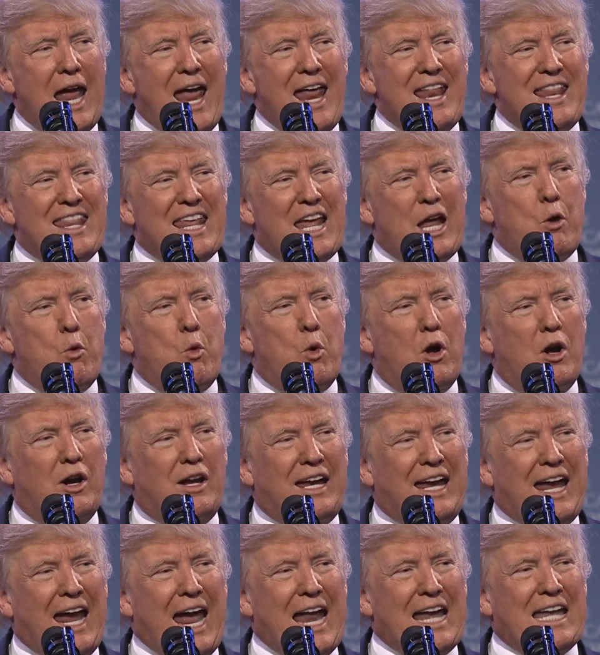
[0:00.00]
and they will
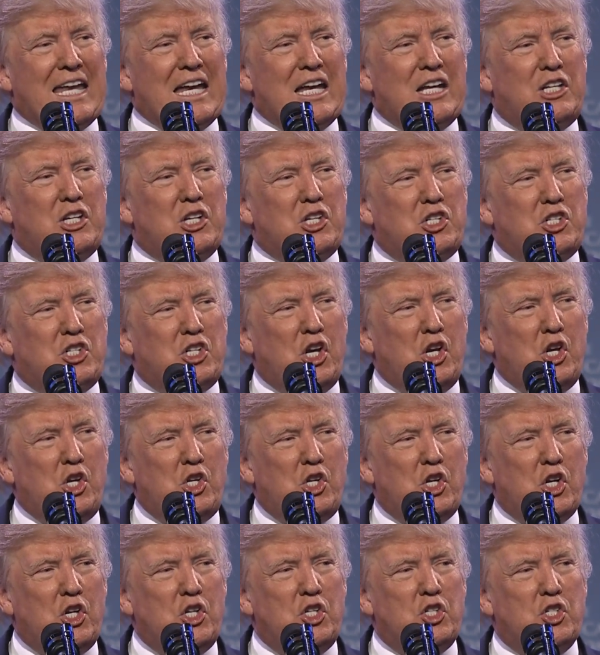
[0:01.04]
get
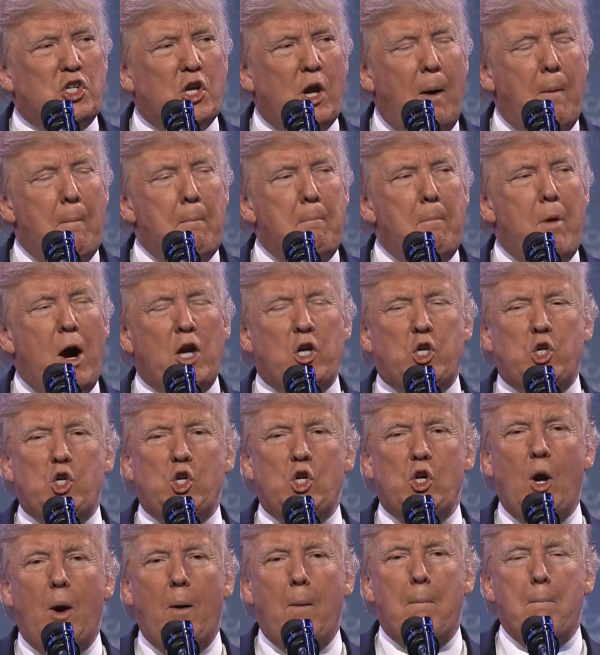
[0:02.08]
decisions
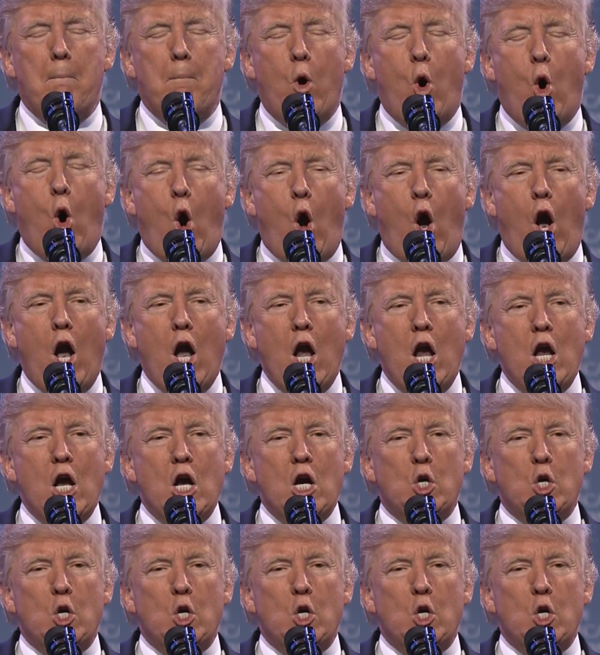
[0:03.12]
much more